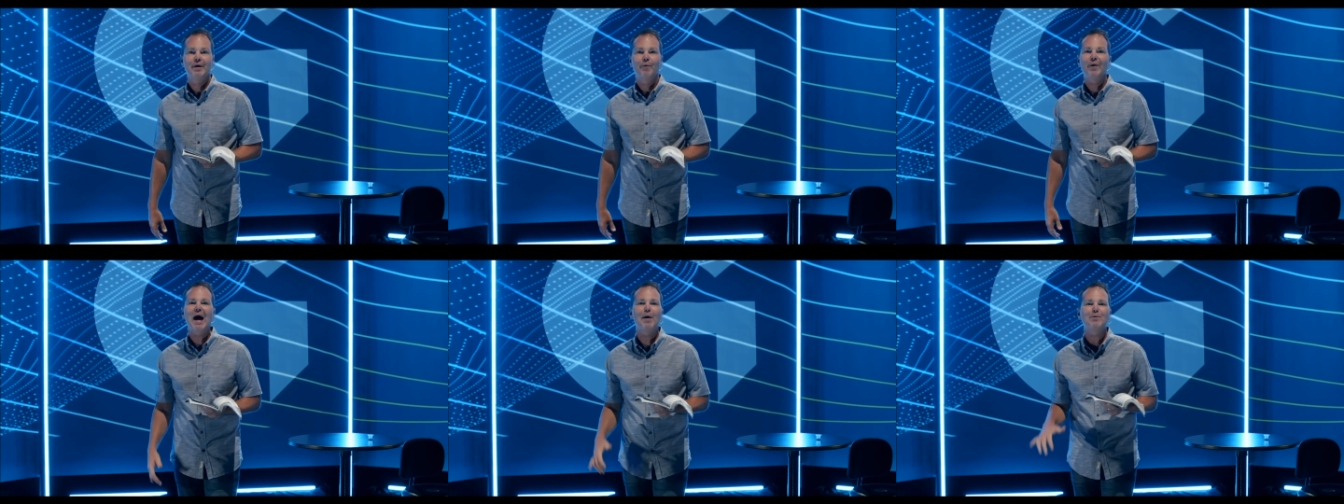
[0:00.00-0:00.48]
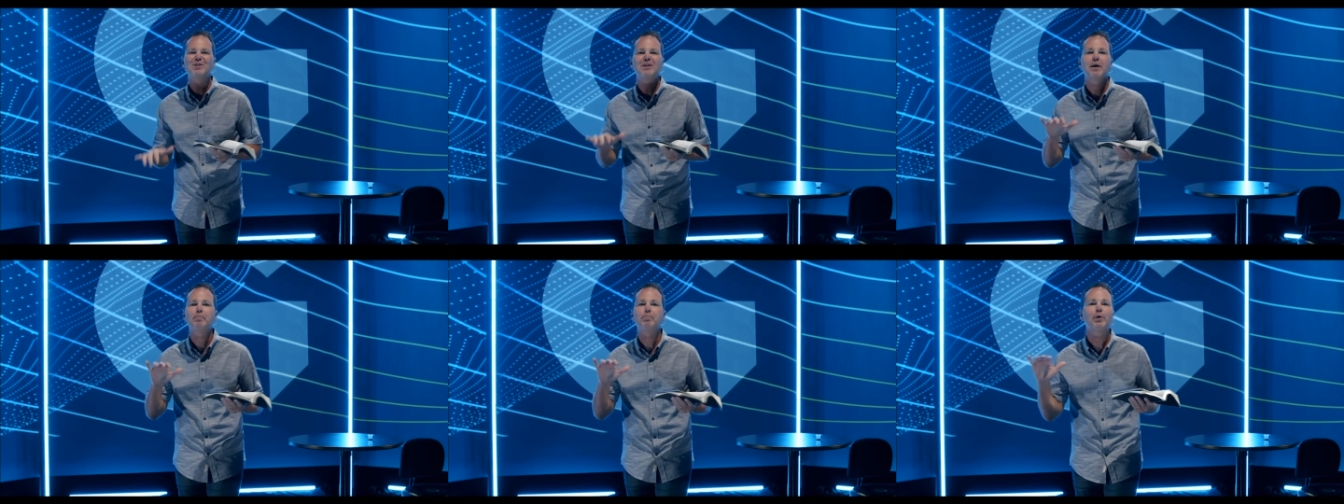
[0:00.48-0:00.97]
when I was
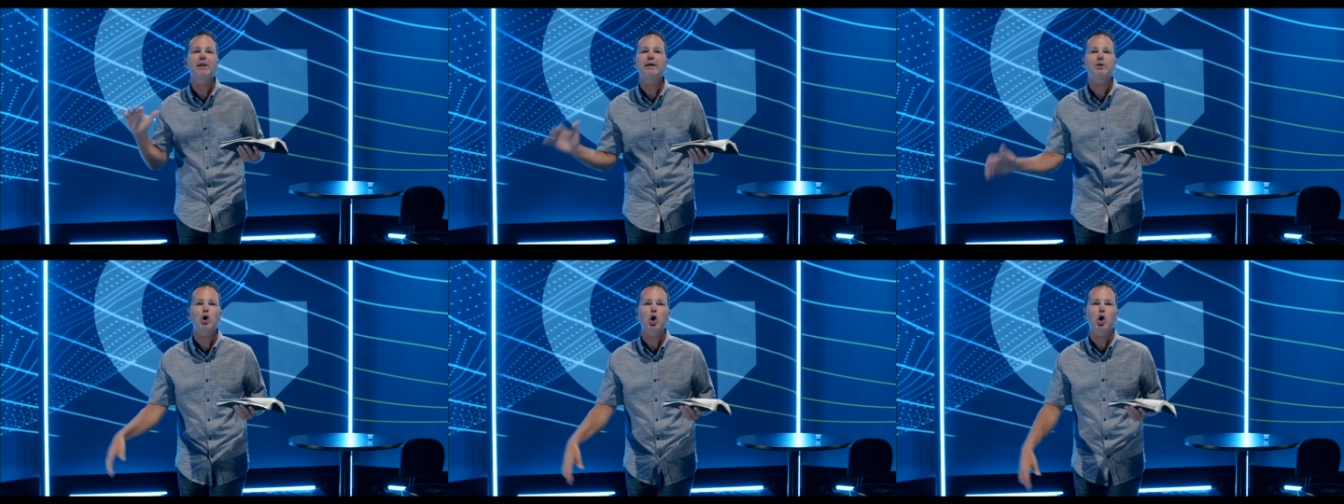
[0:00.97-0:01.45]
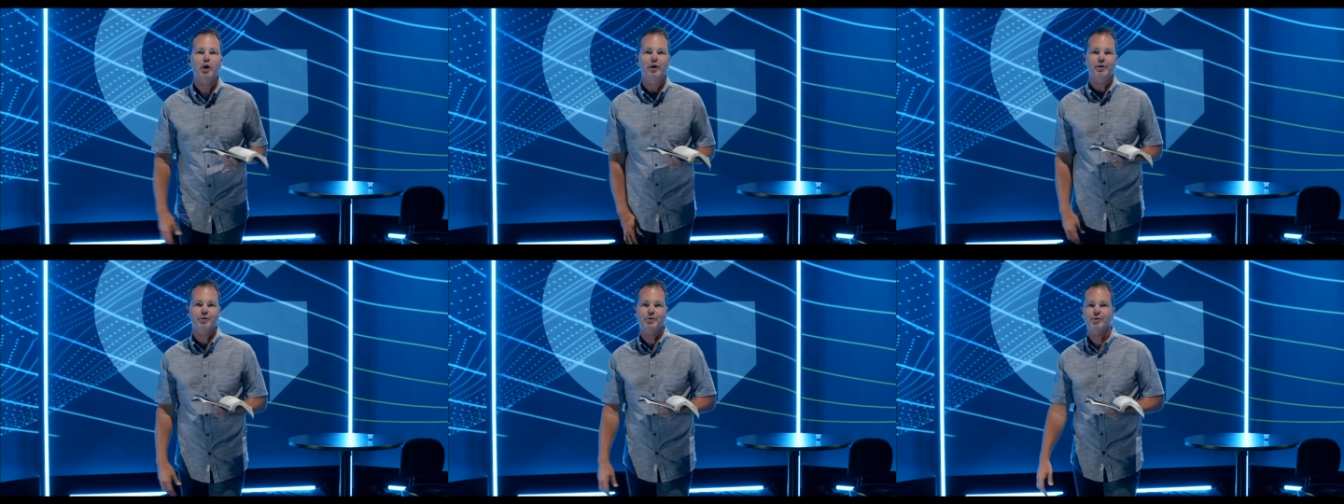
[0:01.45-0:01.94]
in complete
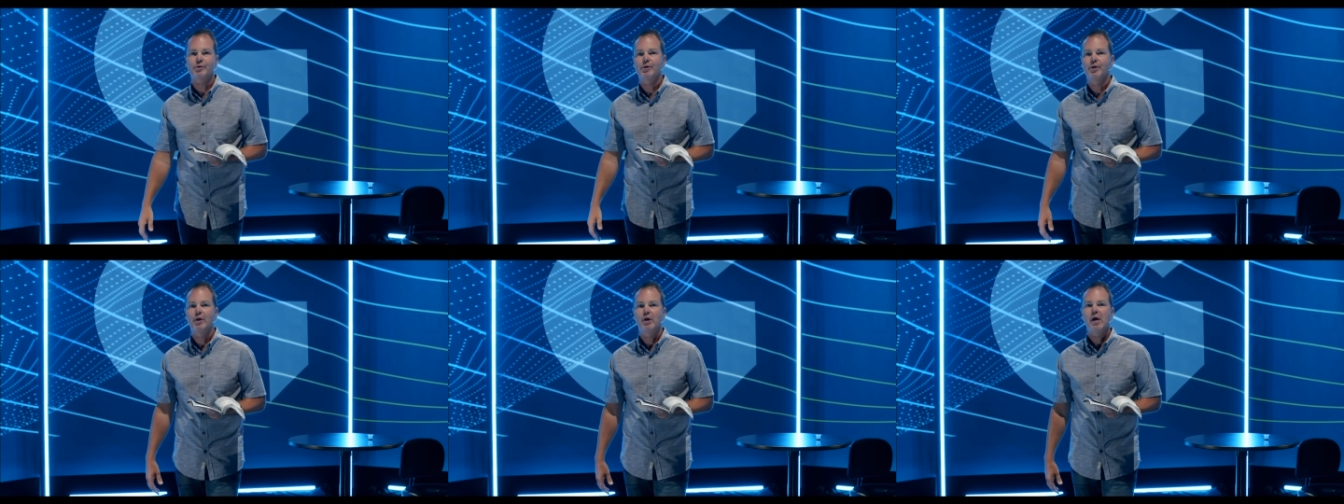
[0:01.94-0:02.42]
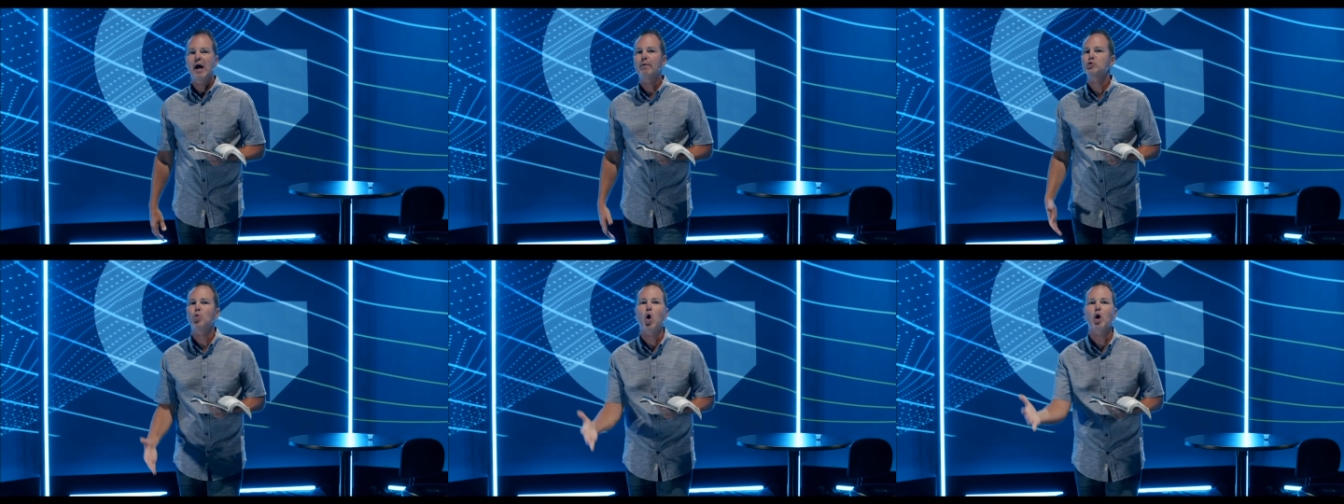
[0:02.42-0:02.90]
darkness, I
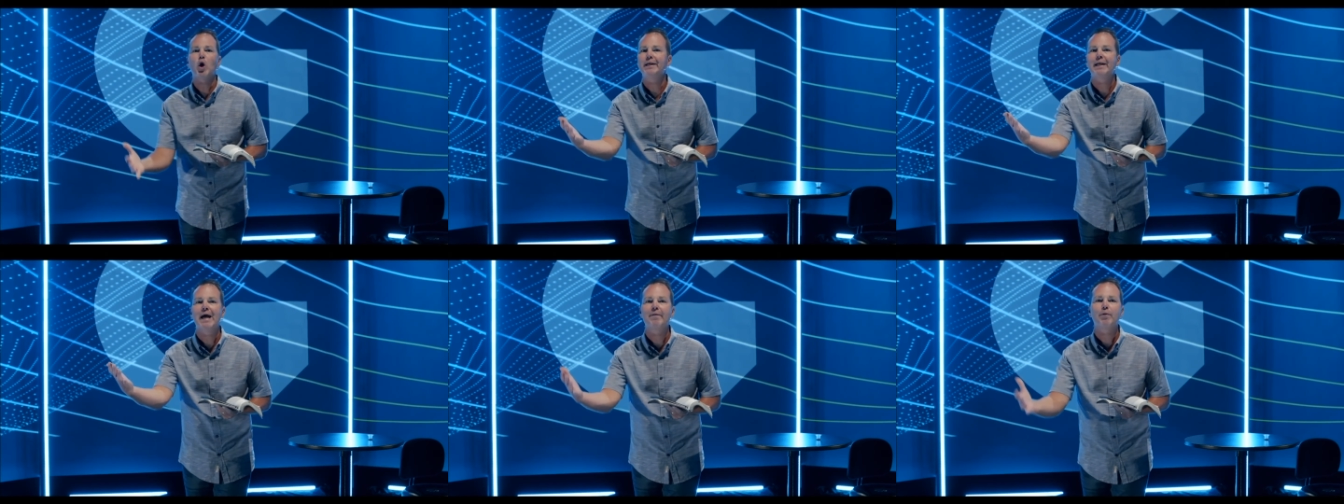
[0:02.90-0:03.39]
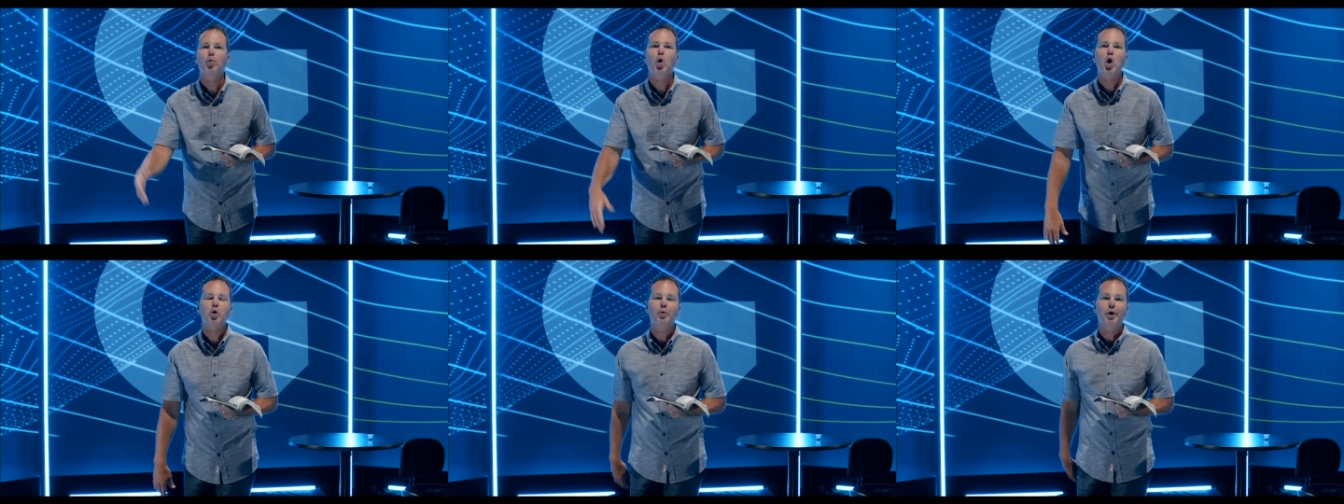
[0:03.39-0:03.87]
was walking down the
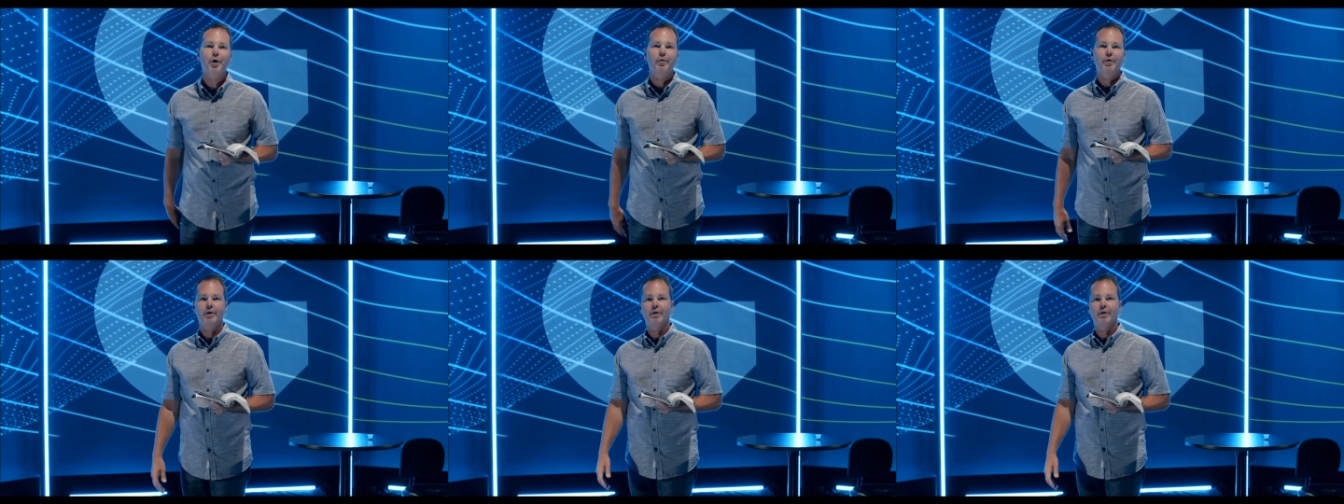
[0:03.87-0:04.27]
wrong road.